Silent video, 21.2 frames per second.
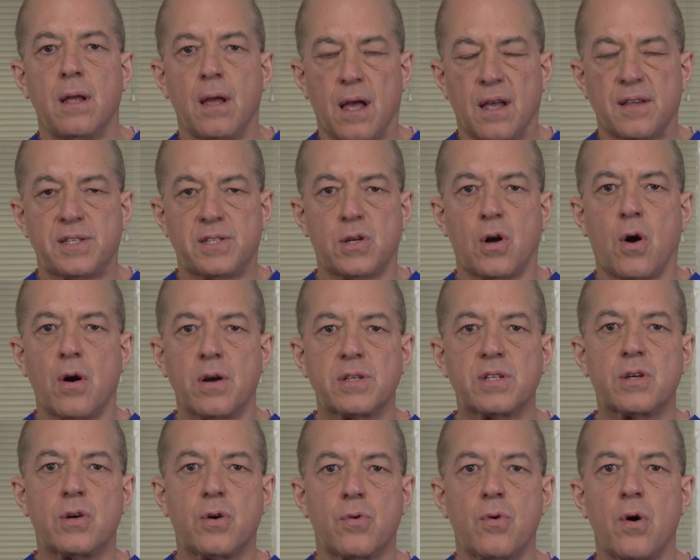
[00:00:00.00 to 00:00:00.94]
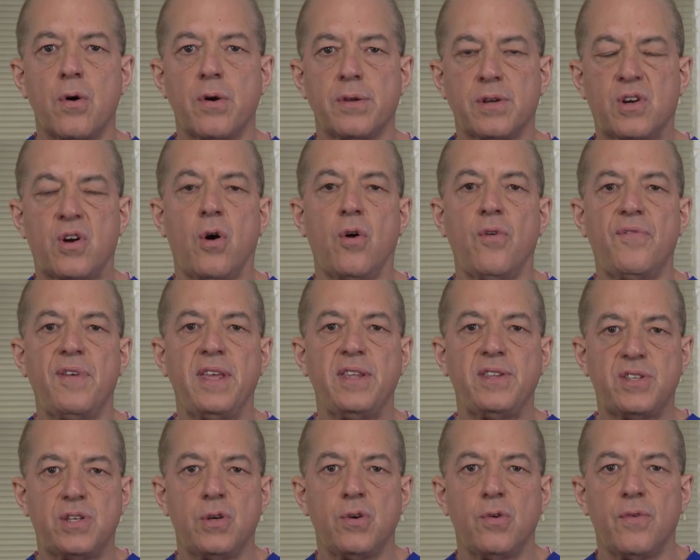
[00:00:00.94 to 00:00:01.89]

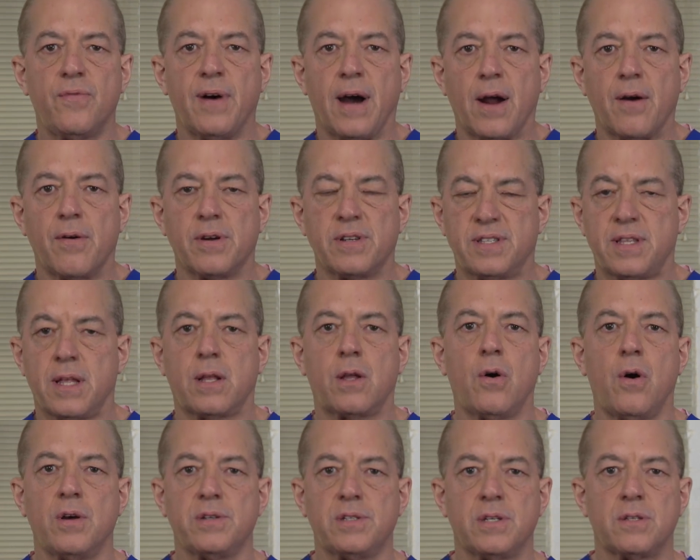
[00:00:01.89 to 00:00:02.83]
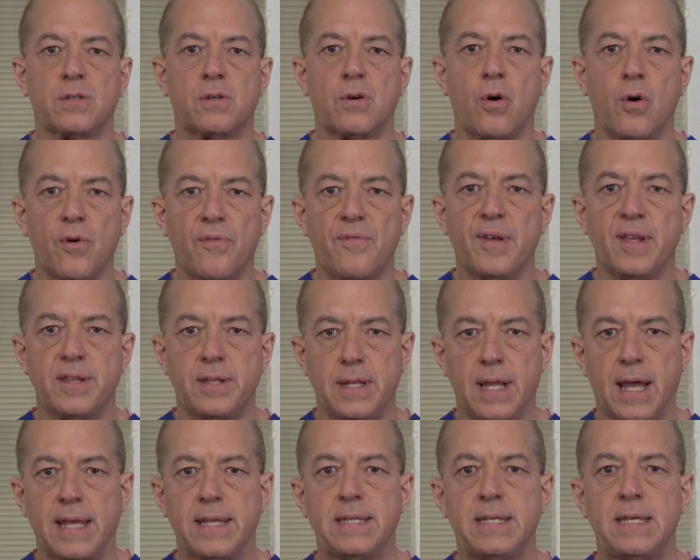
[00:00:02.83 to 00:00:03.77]
SARS-CoV-2 virus that causes
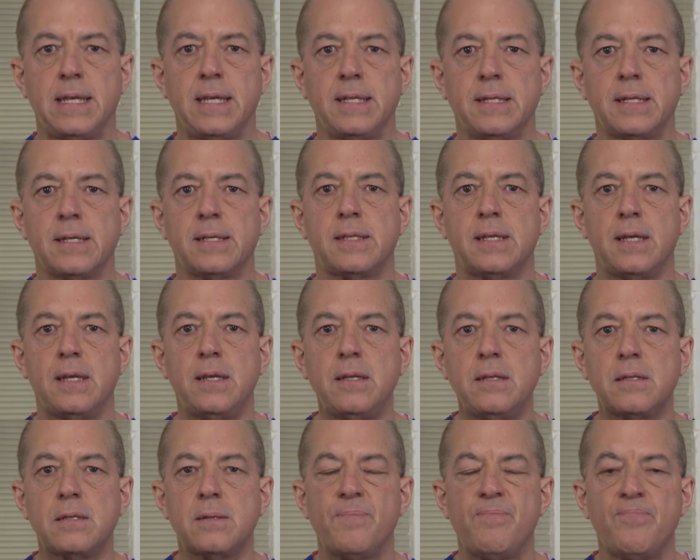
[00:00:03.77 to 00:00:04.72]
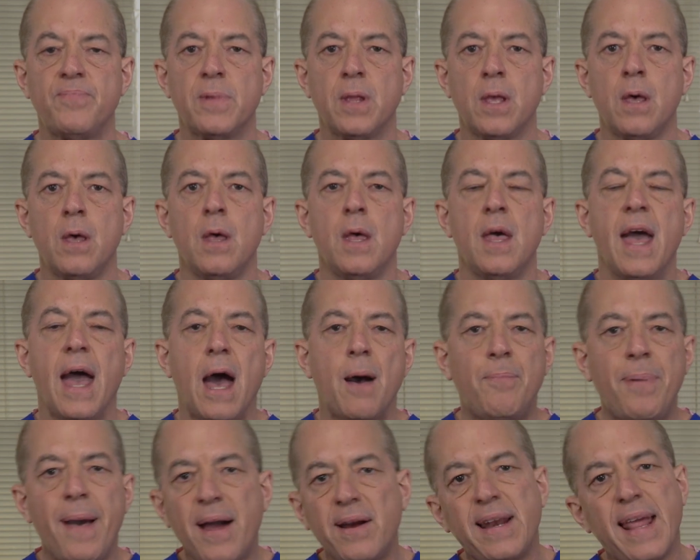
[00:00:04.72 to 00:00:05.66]
COVID-19 disease,
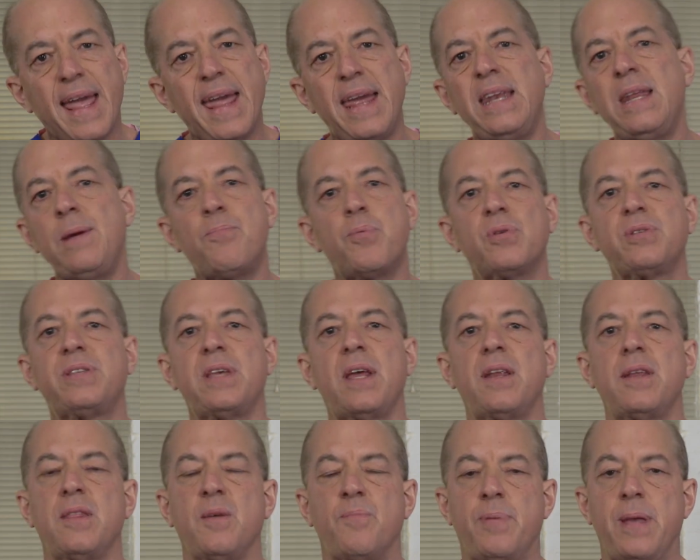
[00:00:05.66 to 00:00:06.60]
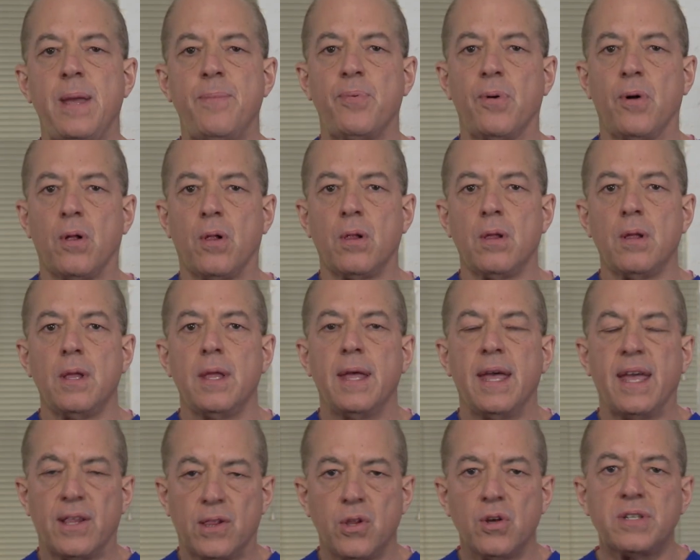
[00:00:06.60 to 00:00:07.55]
about 80% of the people,
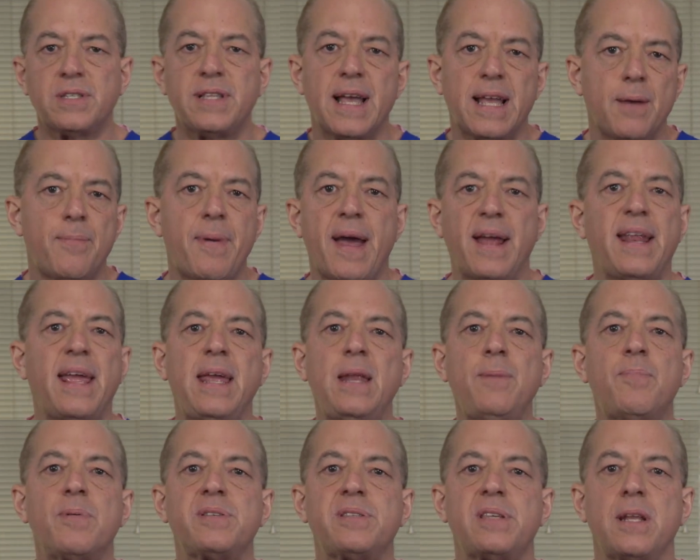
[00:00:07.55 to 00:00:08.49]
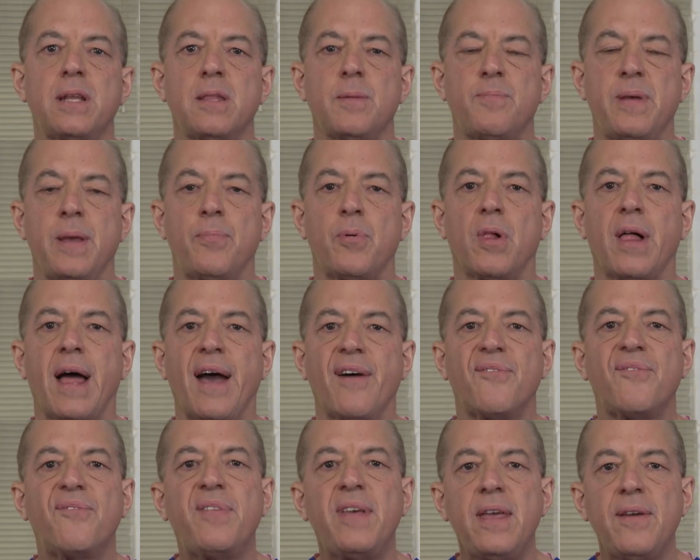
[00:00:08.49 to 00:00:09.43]
it looks like about 80% of the people
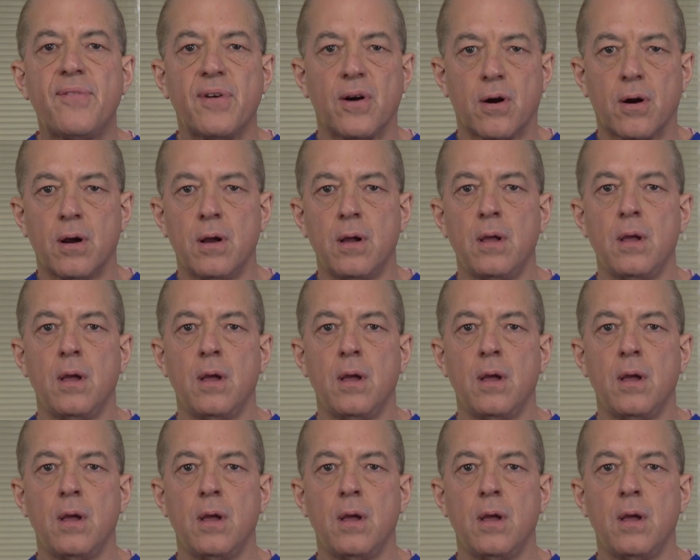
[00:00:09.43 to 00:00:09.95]
have fever